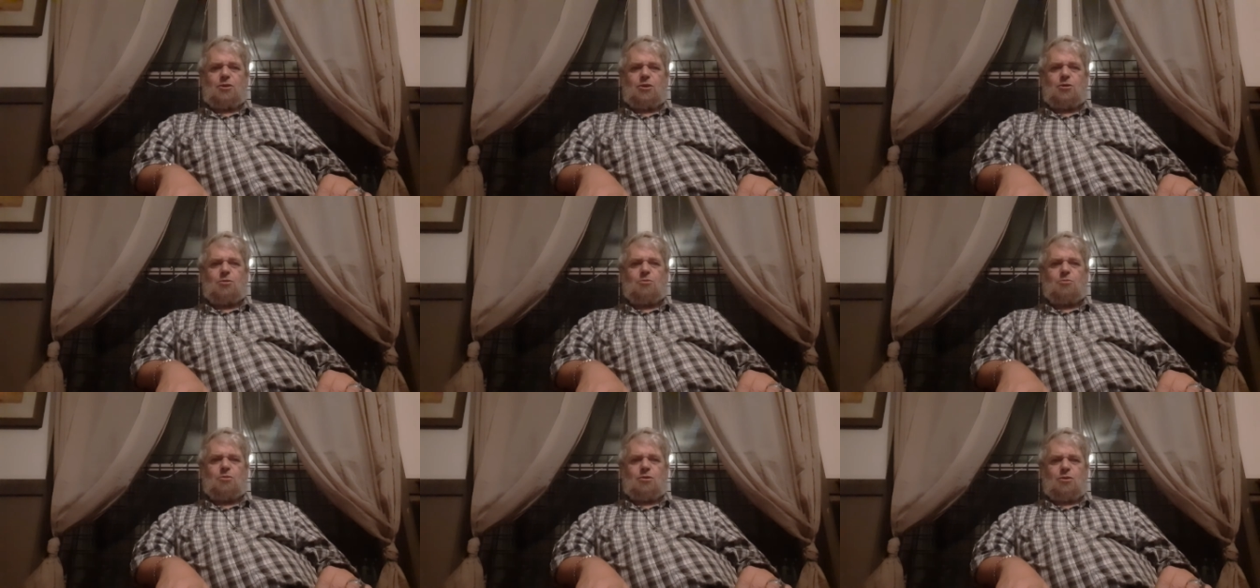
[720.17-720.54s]

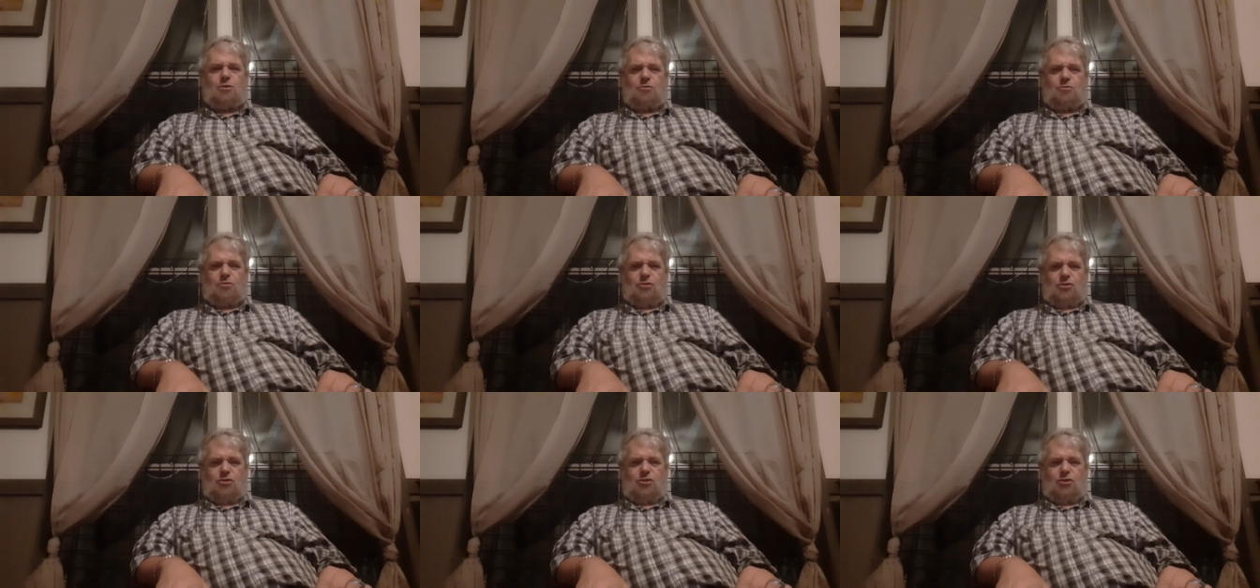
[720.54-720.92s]

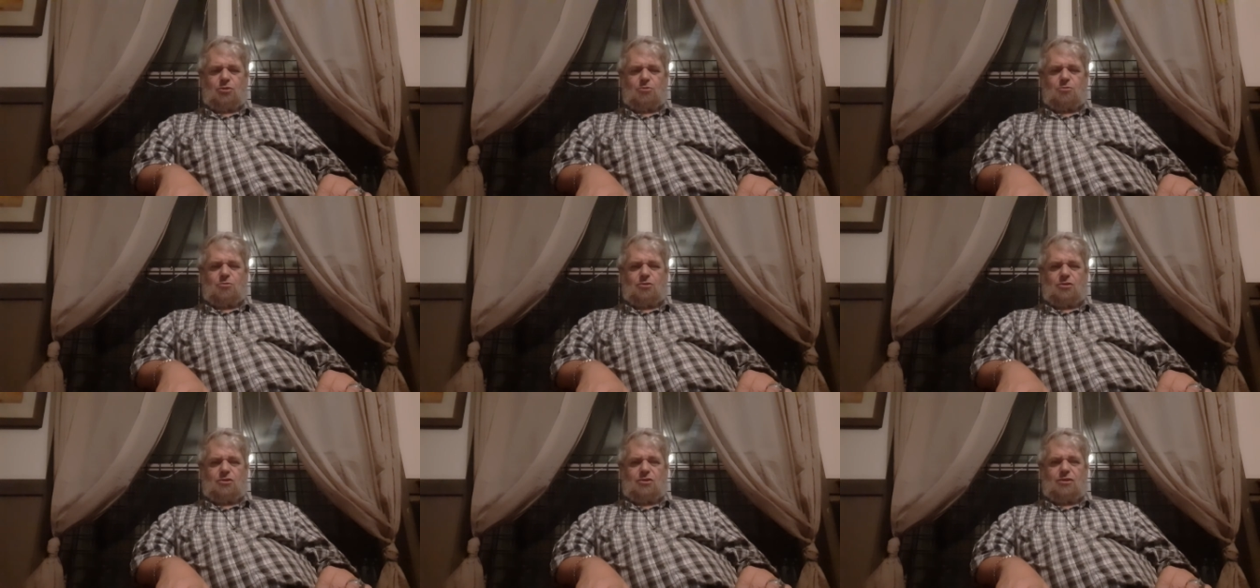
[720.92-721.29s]
union
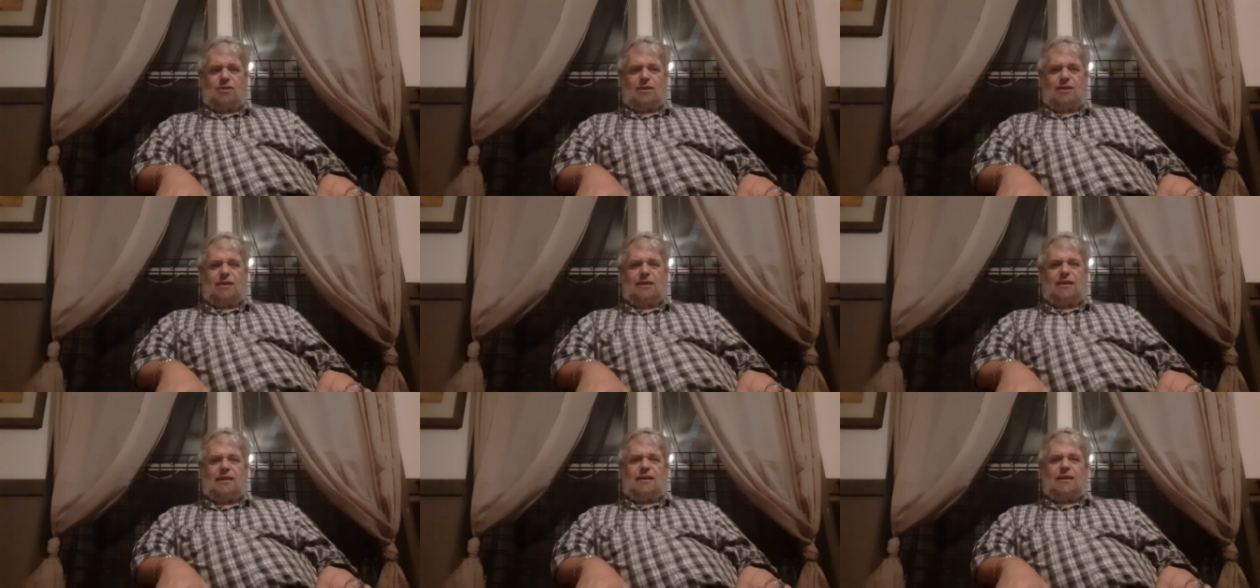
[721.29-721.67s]
suits.
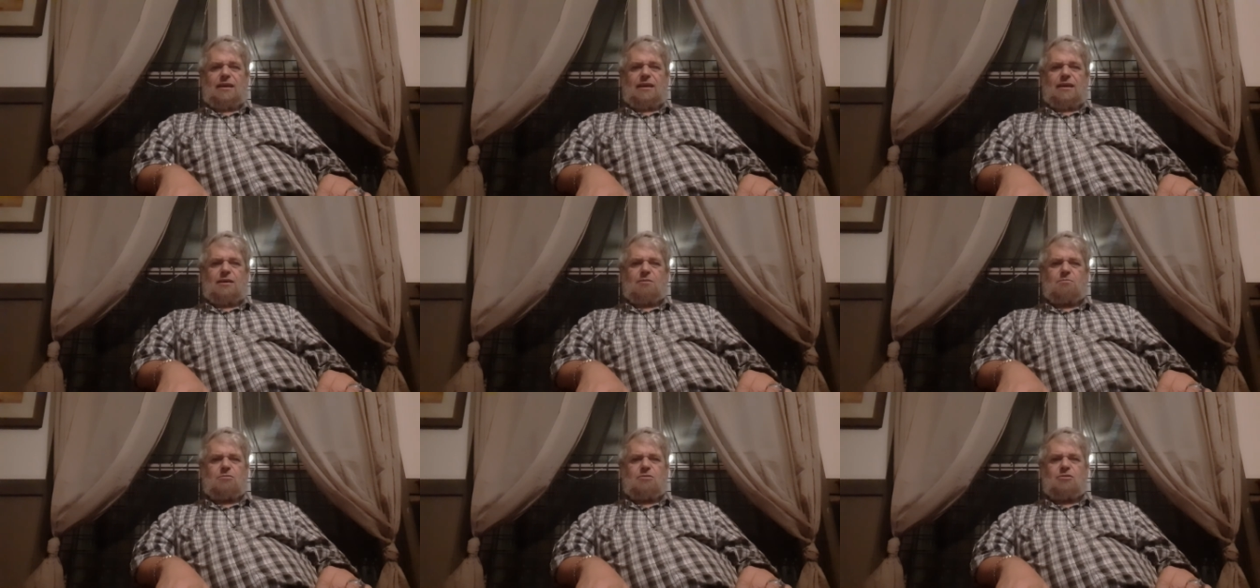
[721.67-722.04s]

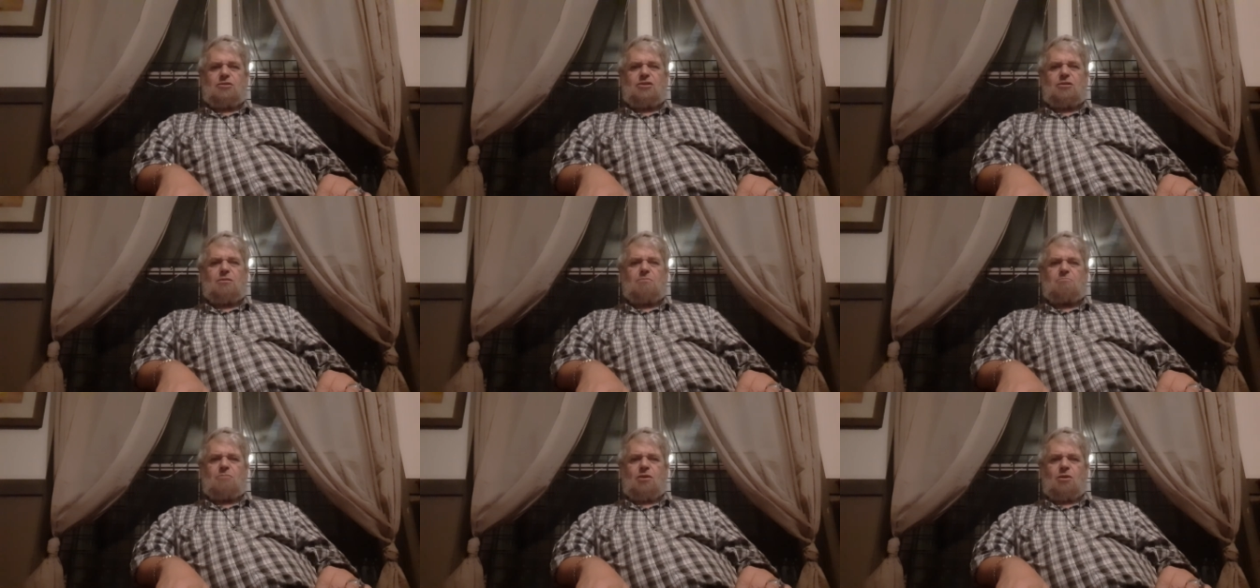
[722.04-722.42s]
It was
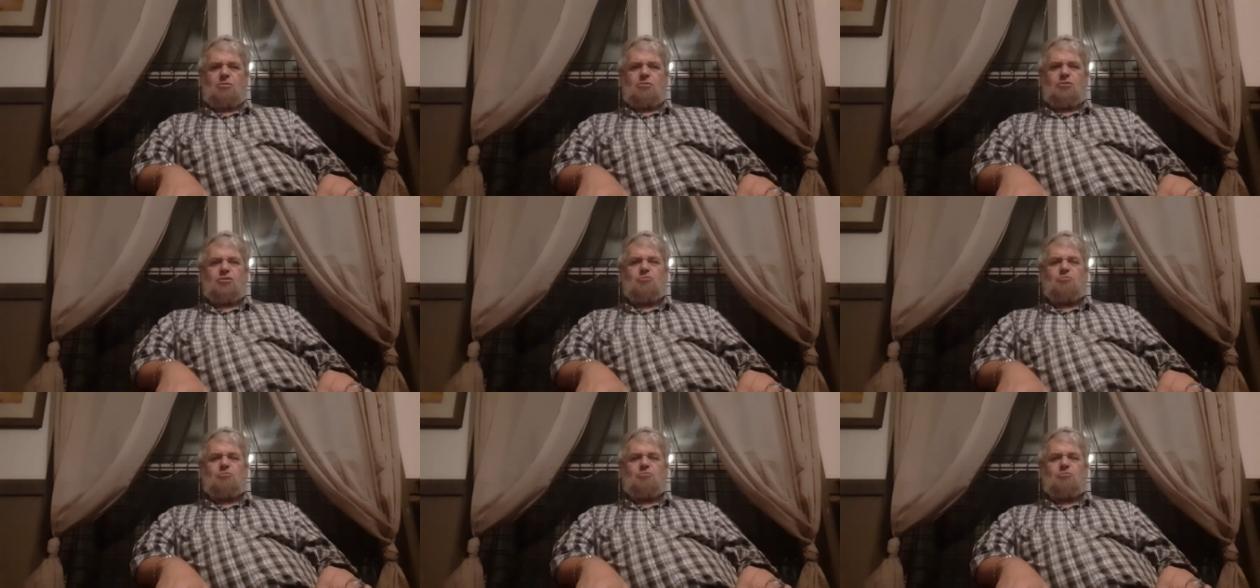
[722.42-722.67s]
the most